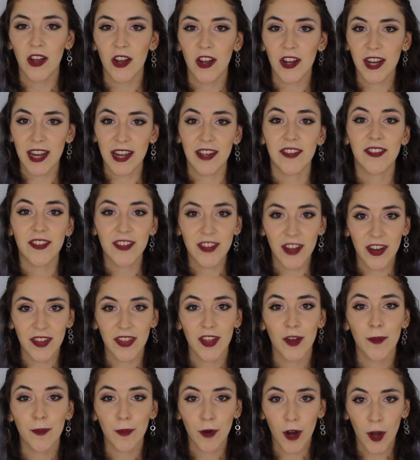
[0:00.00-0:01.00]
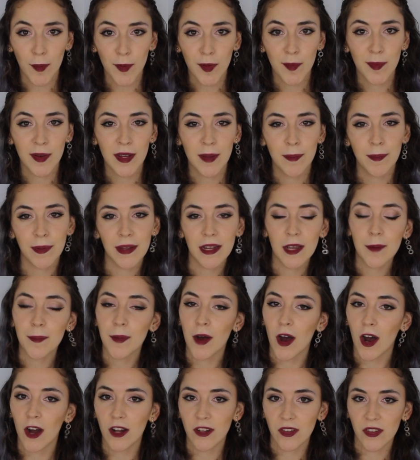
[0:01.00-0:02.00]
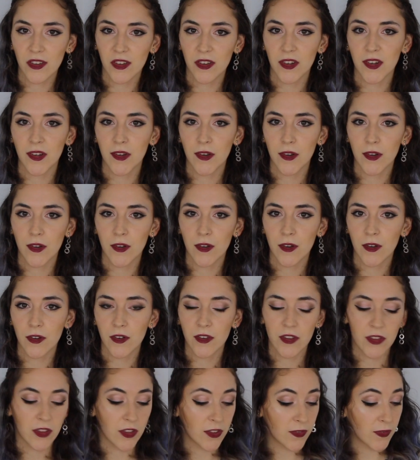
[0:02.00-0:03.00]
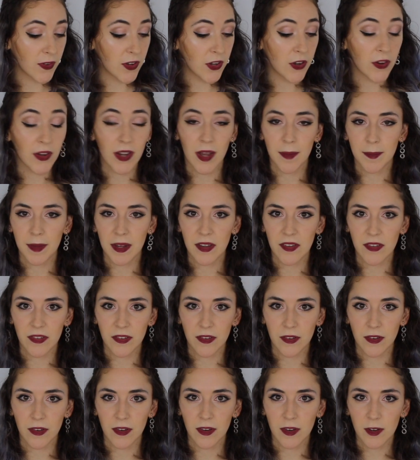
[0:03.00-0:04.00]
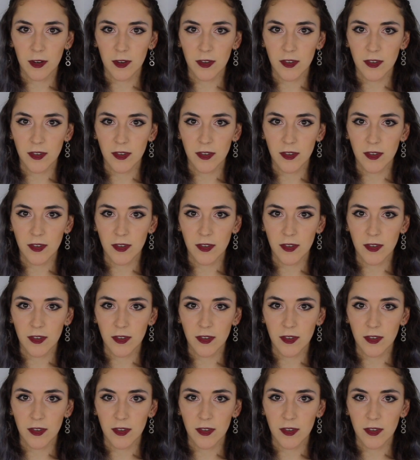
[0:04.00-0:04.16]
Okay, so yeah, there'll probably be a part 2 to this video coming soon,